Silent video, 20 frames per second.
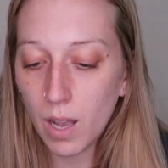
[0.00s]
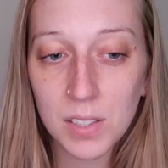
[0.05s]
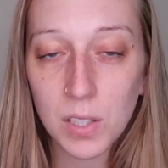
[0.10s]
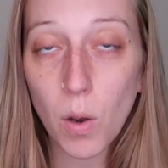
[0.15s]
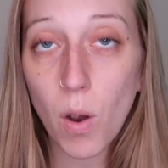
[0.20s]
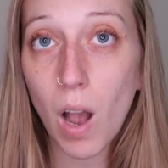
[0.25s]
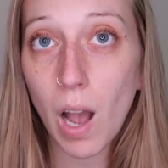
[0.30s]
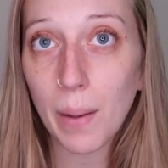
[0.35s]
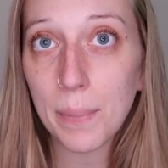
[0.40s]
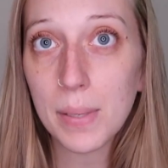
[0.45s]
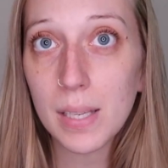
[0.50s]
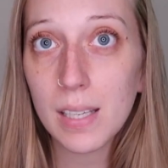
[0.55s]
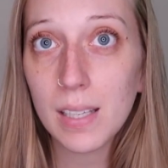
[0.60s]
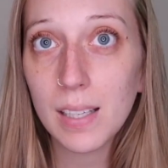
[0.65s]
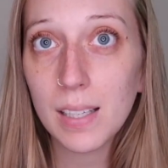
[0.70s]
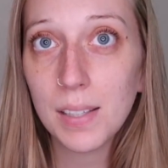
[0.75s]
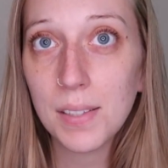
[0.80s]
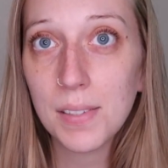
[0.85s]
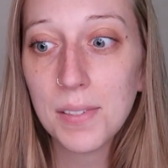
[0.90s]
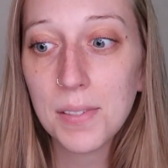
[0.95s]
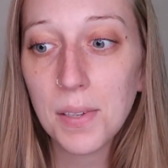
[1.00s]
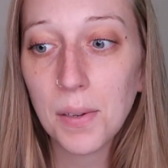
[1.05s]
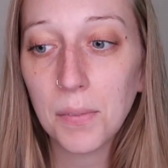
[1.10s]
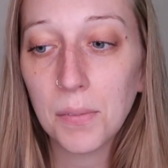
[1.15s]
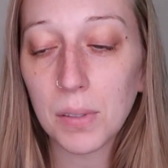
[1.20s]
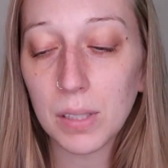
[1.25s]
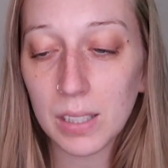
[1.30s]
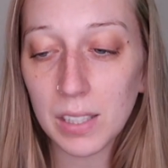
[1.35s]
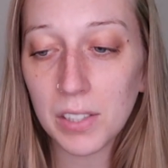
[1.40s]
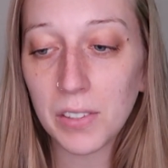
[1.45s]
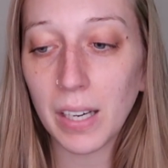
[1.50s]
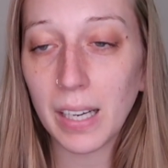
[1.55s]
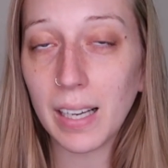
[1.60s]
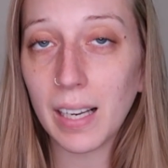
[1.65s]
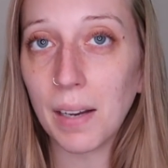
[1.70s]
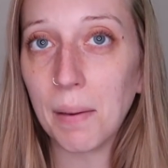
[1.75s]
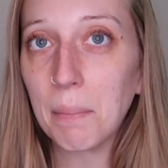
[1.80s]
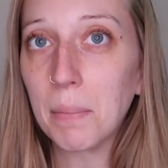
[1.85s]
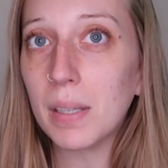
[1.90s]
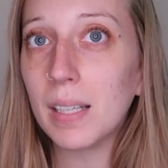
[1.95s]
So Hobbii is a really great
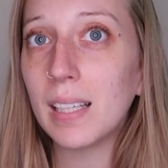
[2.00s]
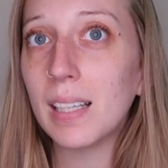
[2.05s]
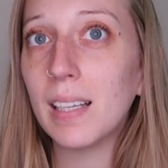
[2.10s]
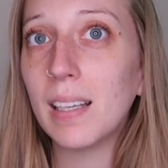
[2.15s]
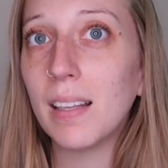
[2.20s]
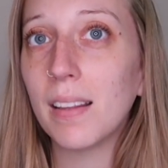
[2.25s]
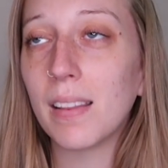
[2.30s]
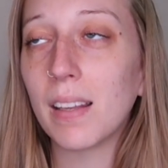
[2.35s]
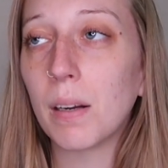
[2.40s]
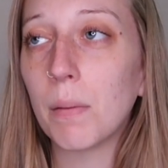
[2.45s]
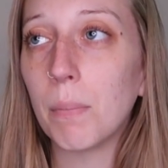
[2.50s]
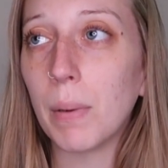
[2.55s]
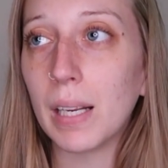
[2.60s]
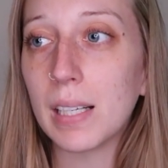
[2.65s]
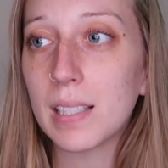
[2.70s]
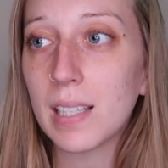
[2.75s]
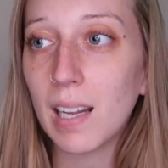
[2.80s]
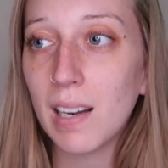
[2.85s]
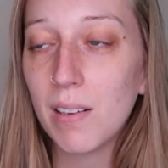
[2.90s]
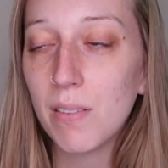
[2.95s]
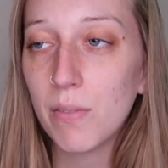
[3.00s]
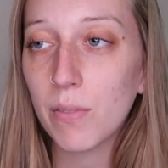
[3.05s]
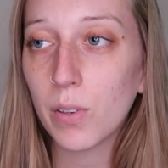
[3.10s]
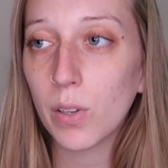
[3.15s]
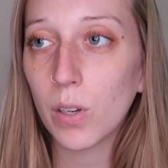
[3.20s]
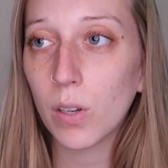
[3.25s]
company. They're based out of